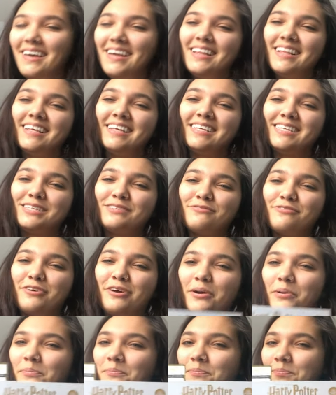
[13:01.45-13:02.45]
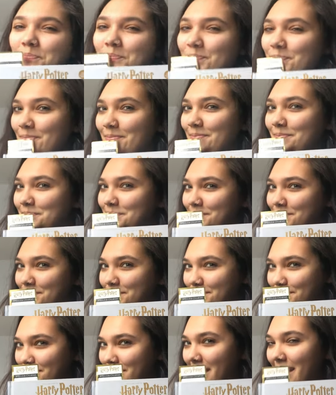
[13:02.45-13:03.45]
It's from
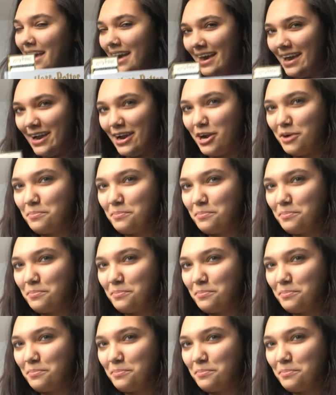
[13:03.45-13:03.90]
her